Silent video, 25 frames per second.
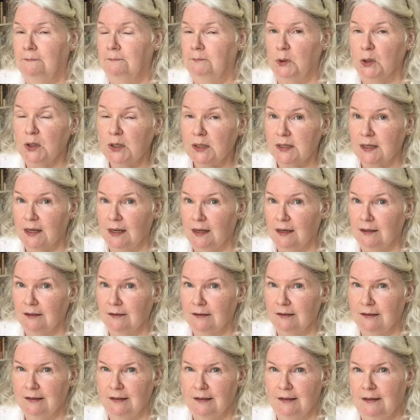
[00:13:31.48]
book sale
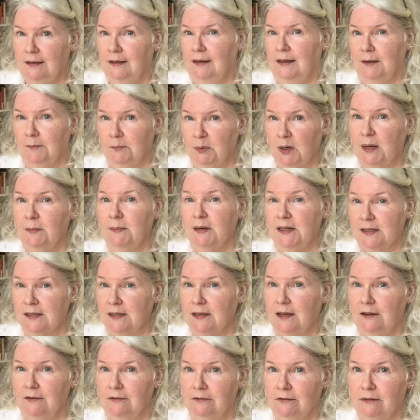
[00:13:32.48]
and buy
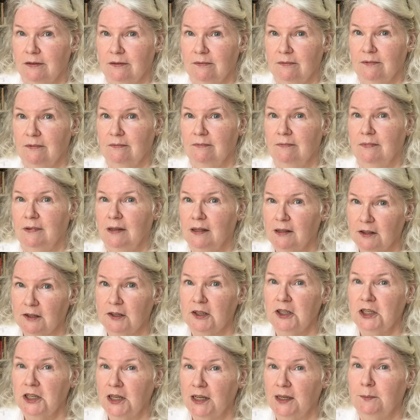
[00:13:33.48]
myself
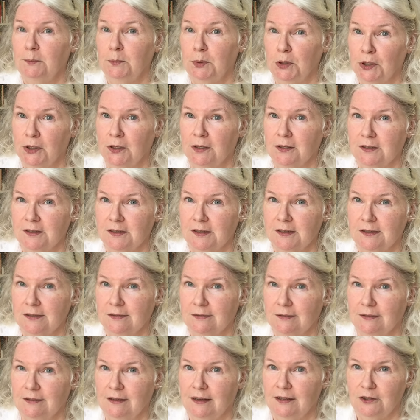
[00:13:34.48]
13 books
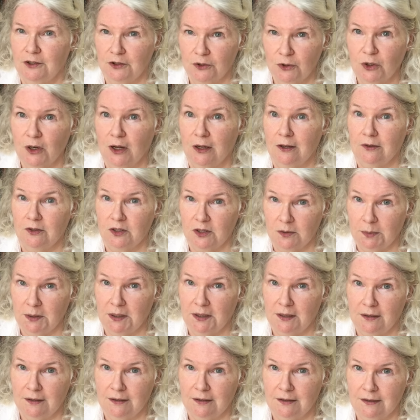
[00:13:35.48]
at $2
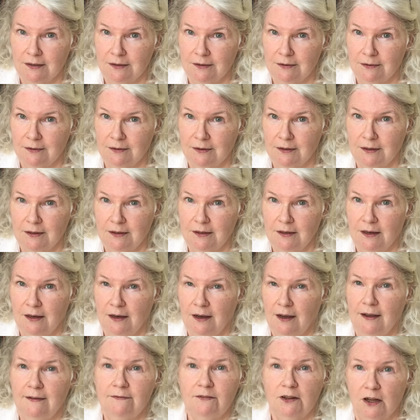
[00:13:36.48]
apiece.
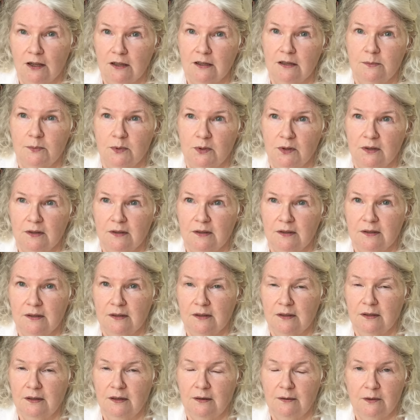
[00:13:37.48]
I have lots of books.
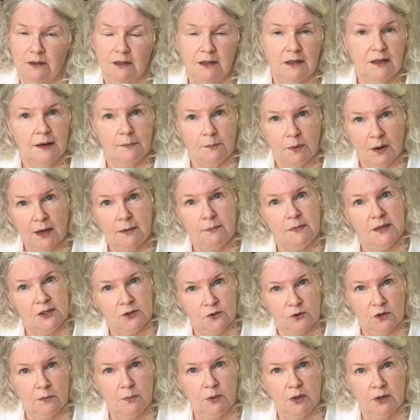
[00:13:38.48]
Did I buy
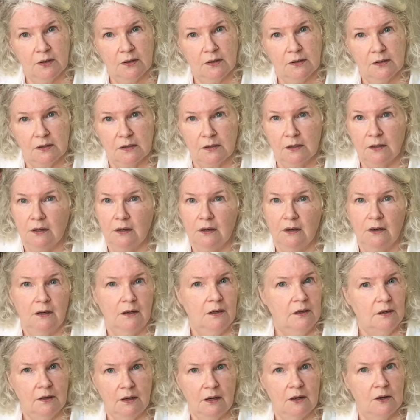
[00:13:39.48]
mystery books?
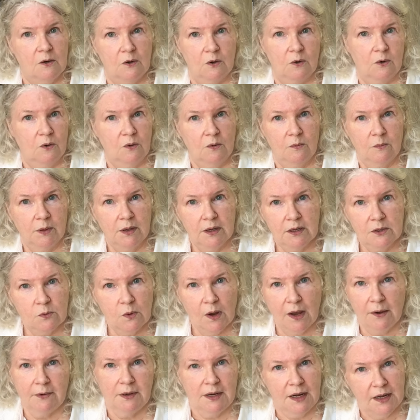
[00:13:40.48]
No, because
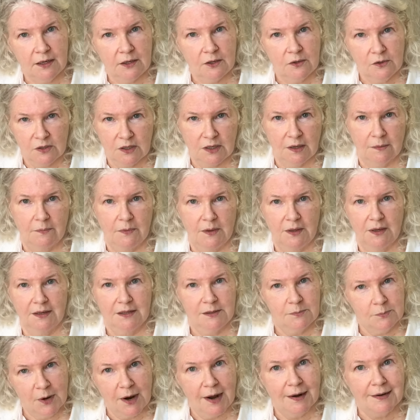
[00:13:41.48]
why would I do something
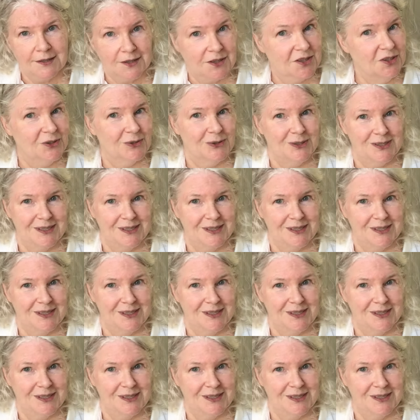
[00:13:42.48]
as practical